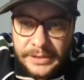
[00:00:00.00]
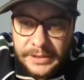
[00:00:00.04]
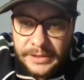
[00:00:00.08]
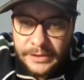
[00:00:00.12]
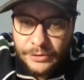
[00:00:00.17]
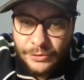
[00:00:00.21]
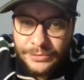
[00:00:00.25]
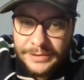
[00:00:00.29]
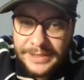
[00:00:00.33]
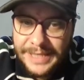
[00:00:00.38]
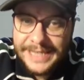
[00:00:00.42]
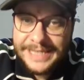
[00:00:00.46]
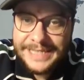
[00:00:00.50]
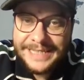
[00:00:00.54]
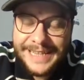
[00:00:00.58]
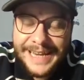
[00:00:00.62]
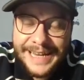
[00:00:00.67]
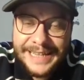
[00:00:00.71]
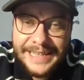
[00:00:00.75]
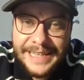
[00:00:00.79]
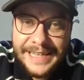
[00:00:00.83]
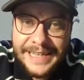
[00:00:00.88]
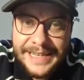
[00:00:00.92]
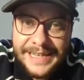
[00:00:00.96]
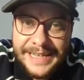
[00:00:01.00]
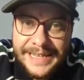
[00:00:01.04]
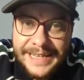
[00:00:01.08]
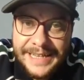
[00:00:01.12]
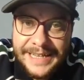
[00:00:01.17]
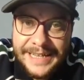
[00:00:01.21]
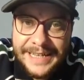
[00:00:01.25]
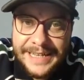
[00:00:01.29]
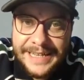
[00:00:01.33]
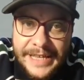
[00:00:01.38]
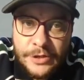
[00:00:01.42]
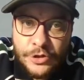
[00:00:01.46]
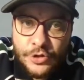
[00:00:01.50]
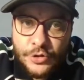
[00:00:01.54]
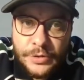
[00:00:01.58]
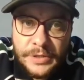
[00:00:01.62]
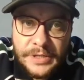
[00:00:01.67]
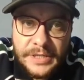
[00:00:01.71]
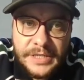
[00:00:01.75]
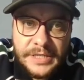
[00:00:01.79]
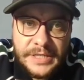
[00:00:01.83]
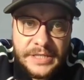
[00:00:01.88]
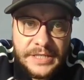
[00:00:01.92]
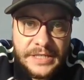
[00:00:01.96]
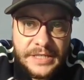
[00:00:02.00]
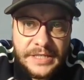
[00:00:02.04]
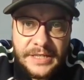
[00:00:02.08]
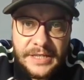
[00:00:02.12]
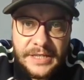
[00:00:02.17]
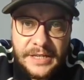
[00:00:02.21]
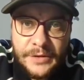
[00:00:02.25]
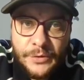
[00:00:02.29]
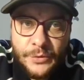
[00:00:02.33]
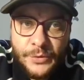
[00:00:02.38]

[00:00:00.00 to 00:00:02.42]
uh, today's trading uh, results uh,